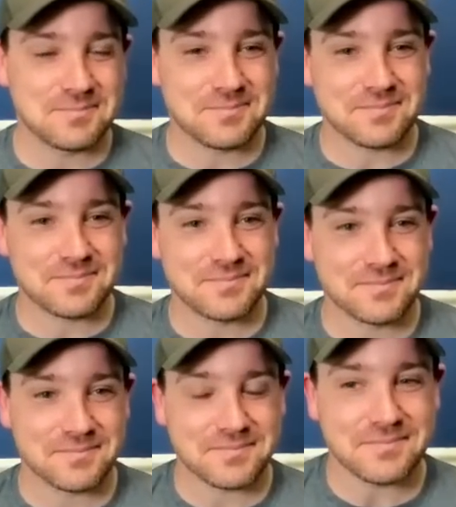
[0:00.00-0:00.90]

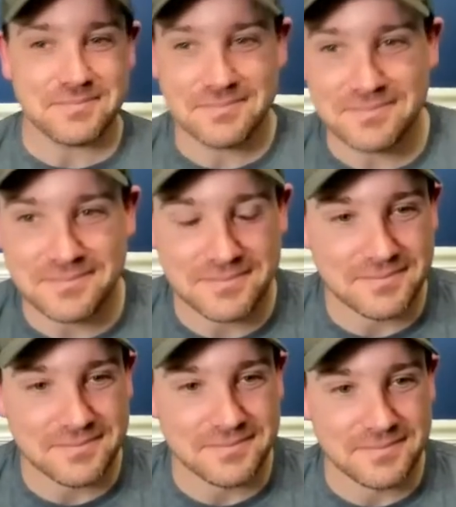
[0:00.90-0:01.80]

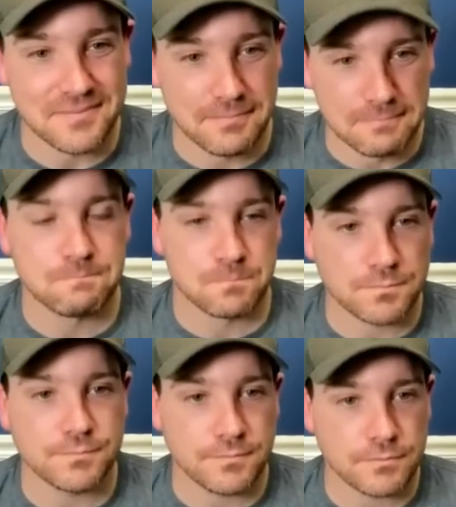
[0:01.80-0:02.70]

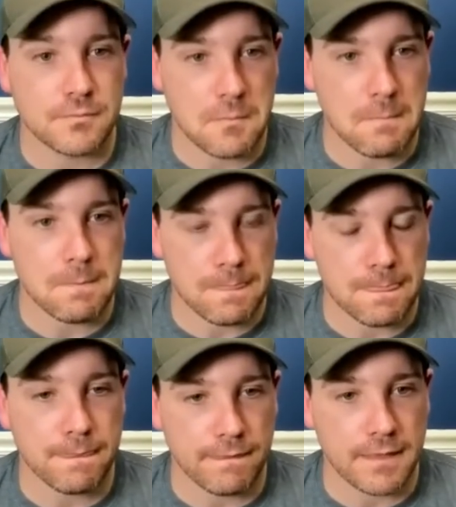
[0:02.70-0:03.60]

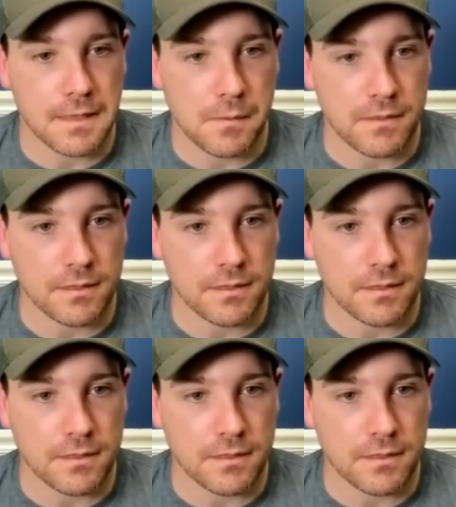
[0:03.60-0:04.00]
(silent)